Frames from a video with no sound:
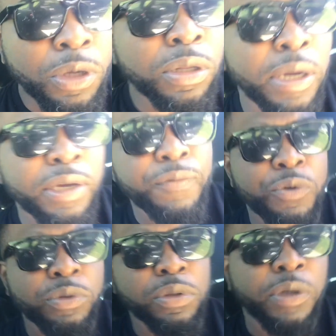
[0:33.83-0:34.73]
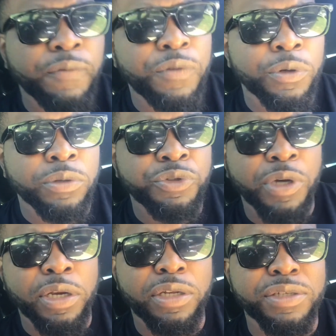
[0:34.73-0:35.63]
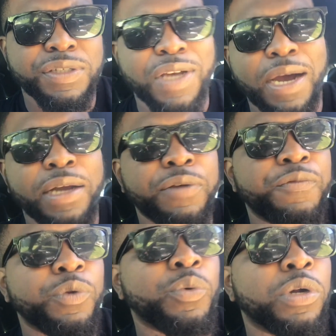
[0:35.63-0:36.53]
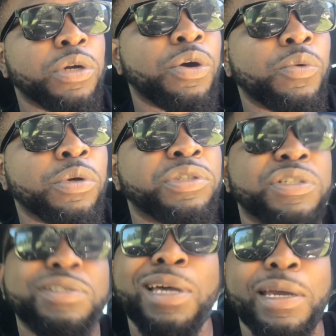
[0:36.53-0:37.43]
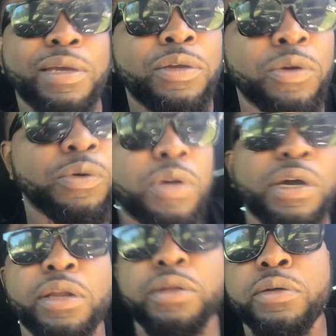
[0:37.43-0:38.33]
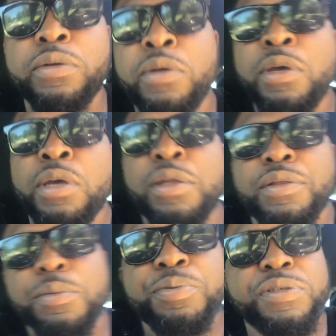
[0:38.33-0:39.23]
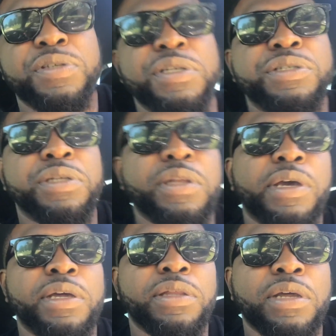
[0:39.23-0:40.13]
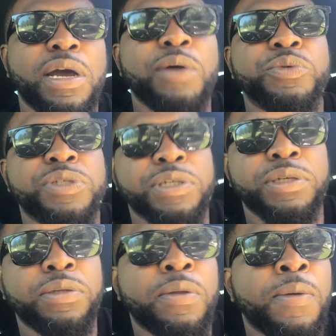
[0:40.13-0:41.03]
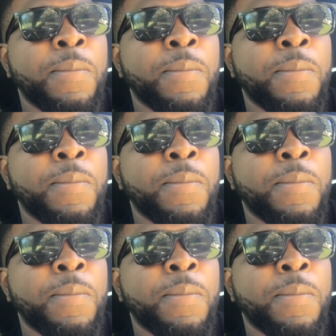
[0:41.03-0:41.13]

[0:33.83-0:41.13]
Like if you're trying to decide if you want to go with, just like, you know, kind of the position that I was in.